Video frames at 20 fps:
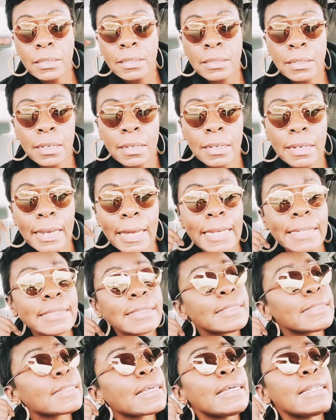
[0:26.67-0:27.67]

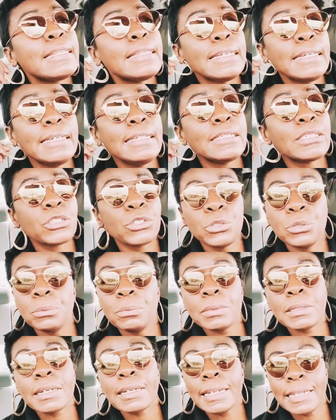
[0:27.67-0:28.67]
sunglasses and these
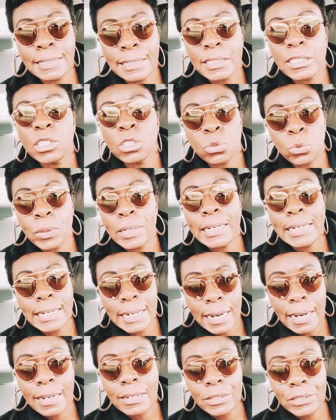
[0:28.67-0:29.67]
hoops, less than
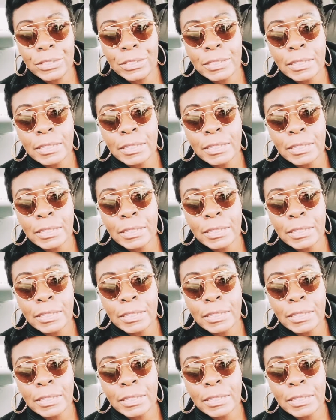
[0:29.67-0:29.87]
$20.